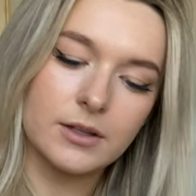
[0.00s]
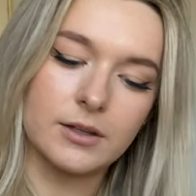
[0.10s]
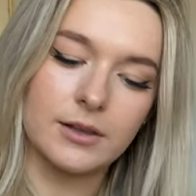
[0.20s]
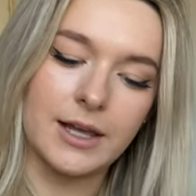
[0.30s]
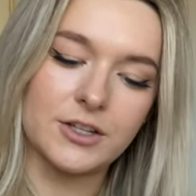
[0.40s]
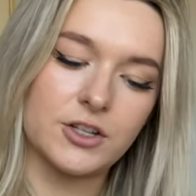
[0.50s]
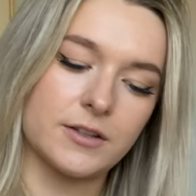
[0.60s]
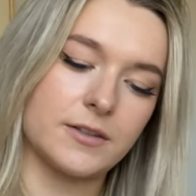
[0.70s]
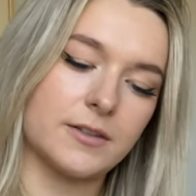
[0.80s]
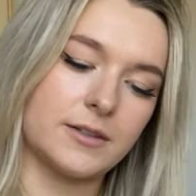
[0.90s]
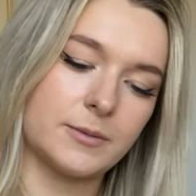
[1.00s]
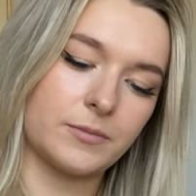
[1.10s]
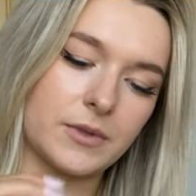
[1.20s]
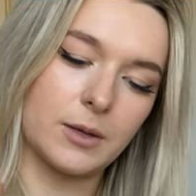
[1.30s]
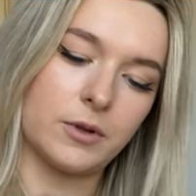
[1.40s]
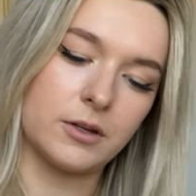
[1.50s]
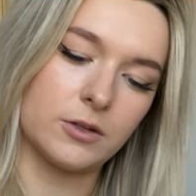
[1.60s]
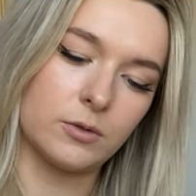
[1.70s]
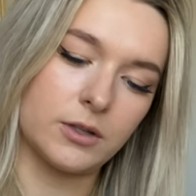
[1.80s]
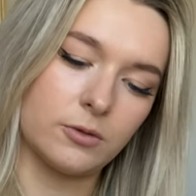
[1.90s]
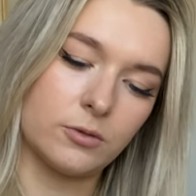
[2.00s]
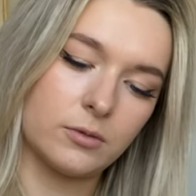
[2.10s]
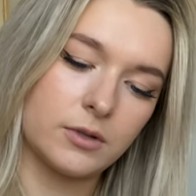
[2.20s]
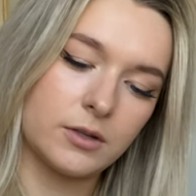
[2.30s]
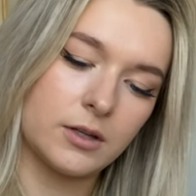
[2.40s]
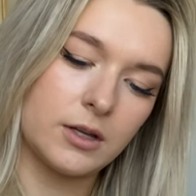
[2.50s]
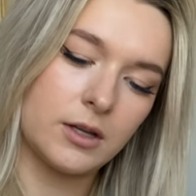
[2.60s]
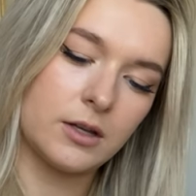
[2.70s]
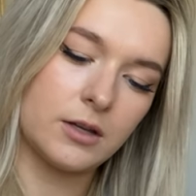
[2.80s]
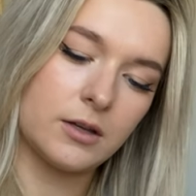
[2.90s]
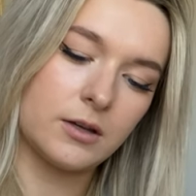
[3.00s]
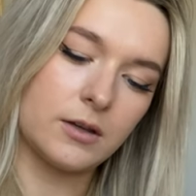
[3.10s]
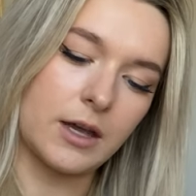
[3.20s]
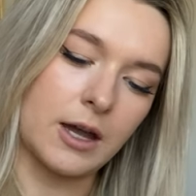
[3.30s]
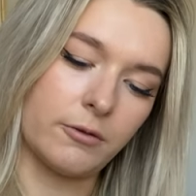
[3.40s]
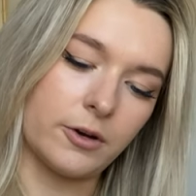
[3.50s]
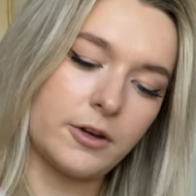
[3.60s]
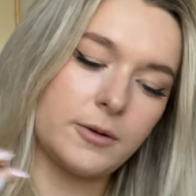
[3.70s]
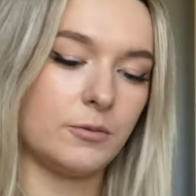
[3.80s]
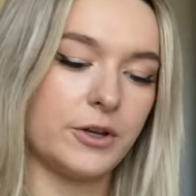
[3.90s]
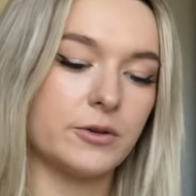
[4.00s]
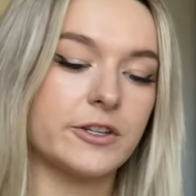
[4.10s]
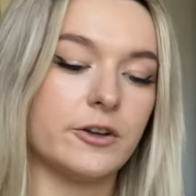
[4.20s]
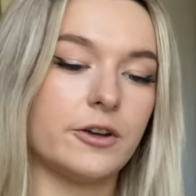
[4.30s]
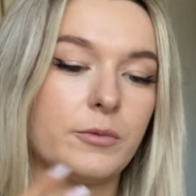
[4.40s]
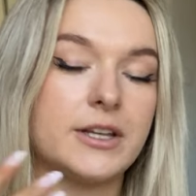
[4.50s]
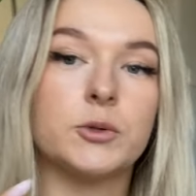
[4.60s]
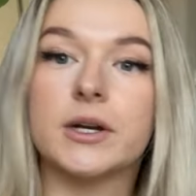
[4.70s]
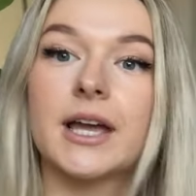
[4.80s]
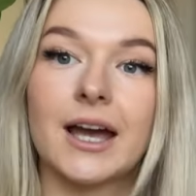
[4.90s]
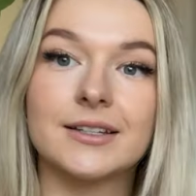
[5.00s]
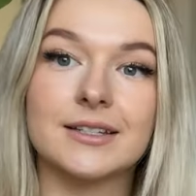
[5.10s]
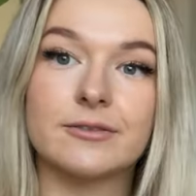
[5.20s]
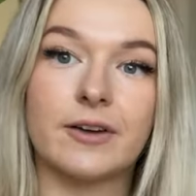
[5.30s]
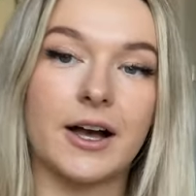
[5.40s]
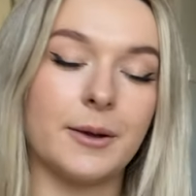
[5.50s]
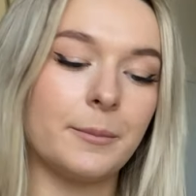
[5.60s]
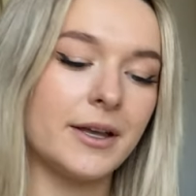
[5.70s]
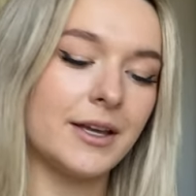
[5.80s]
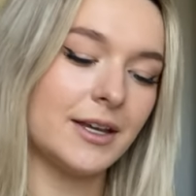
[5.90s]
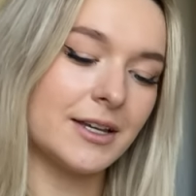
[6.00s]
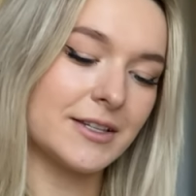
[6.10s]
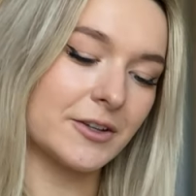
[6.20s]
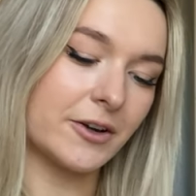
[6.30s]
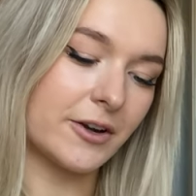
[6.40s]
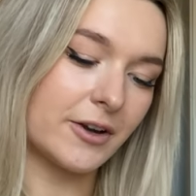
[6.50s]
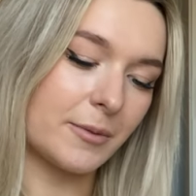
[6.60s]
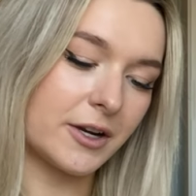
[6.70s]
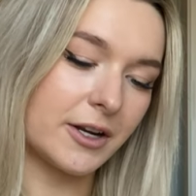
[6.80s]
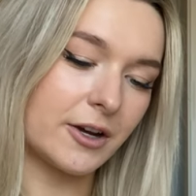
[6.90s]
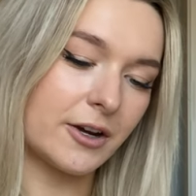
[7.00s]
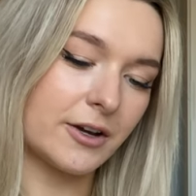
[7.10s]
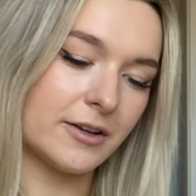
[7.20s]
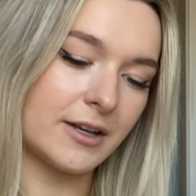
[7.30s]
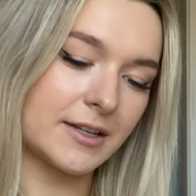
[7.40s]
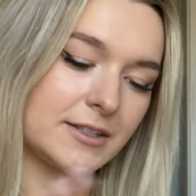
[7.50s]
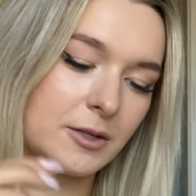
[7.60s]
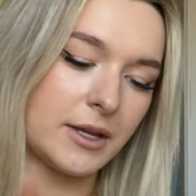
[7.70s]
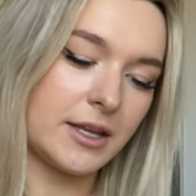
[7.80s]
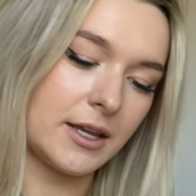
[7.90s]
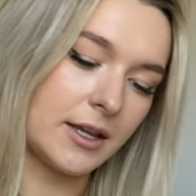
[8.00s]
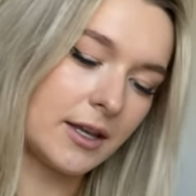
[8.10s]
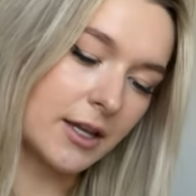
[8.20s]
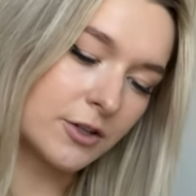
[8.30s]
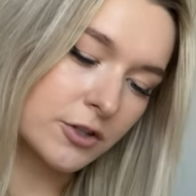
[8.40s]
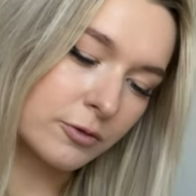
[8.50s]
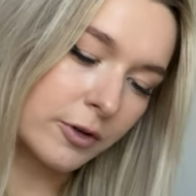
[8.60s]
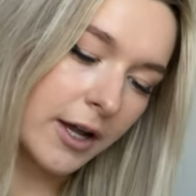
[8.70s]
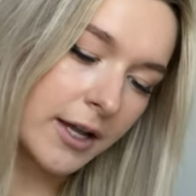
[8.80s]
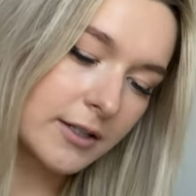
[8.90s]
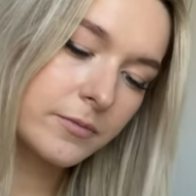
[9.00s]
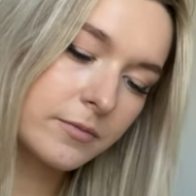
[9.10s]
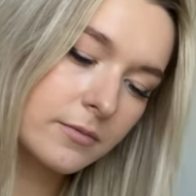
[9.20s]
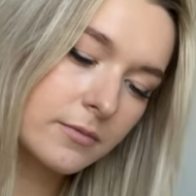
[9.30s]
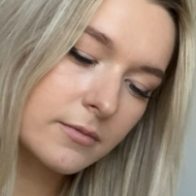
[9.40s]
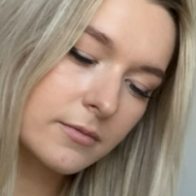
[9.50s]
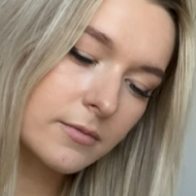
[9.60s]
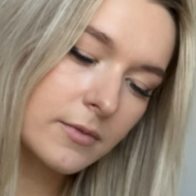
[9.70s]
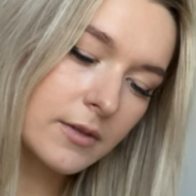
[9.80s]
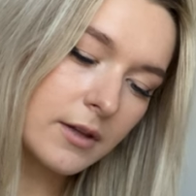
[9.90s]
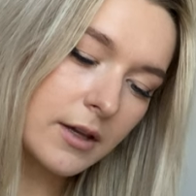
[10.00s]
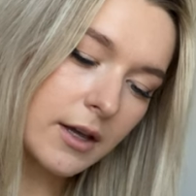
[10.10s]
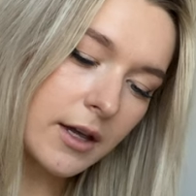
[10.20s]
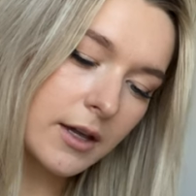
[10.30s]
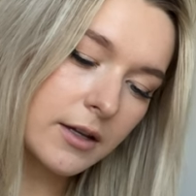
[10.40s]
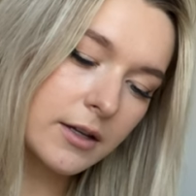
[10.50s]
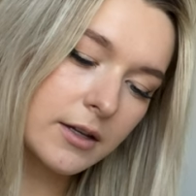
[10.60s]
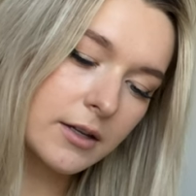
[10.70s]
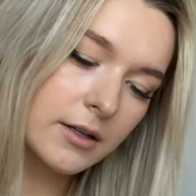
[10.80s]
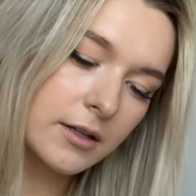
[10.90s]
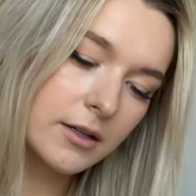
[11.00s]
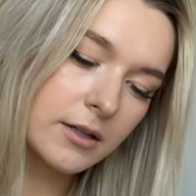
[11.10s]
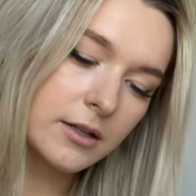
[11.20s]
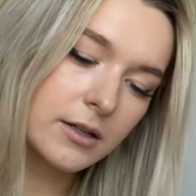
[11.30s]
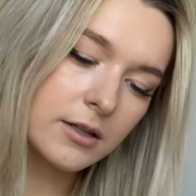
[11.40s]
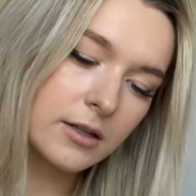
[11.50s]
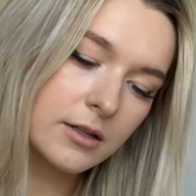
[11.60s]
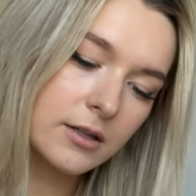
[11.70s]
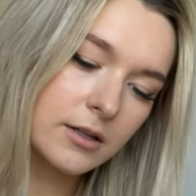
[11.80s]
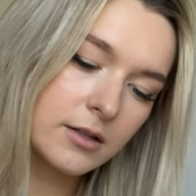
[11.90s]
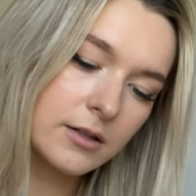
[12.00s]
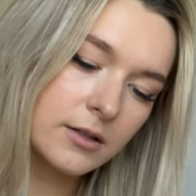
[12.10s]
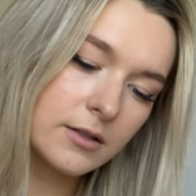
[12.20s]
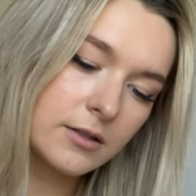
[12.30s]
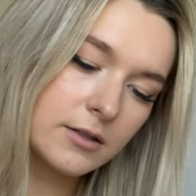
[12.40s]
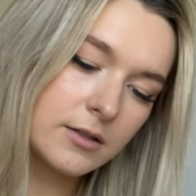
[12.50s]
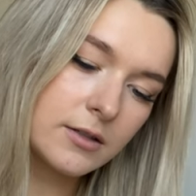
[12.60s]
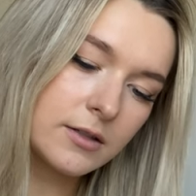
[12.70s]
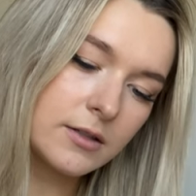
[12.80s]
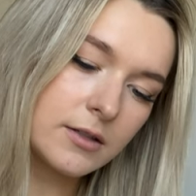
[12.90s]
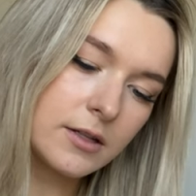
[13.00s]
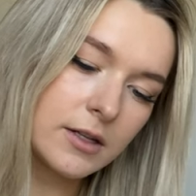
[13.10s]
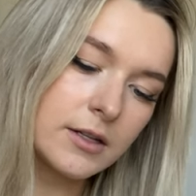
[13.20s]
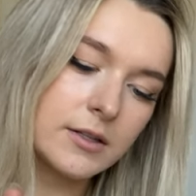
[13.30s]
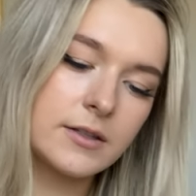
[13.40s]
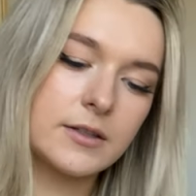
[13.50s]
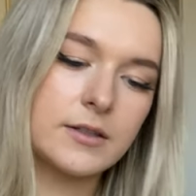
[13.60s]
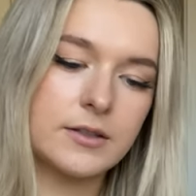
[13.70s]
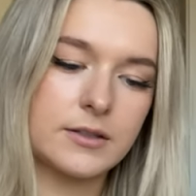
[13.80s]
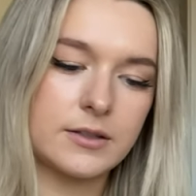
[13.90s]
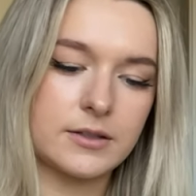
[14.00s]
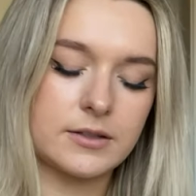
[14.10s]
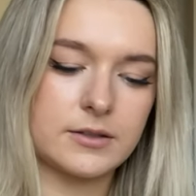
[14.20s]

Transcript: lashes. I'm gonna do a little arrow. We also went to a cactus farm. So I'm gonna go next to me here and just write cactus